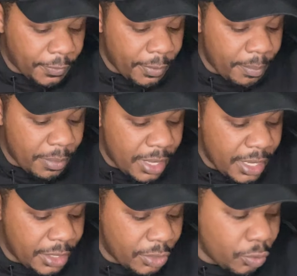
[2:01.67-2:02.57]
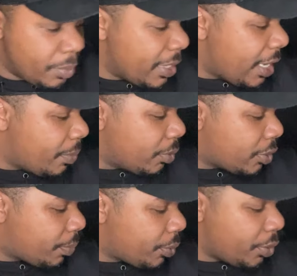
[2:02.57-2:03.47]
for me to be able
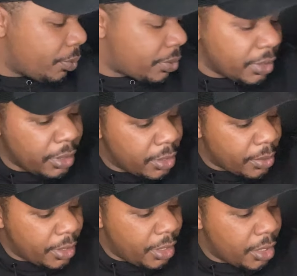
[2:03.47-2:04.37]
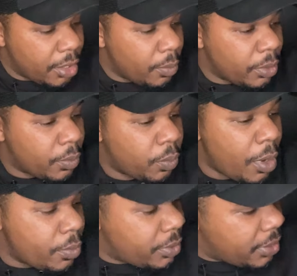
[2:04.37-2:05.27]
to produce the litter here with
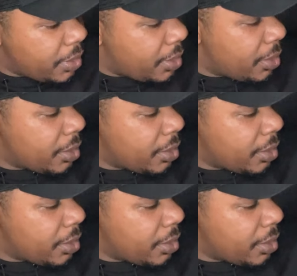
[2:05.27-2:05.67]
Rosie.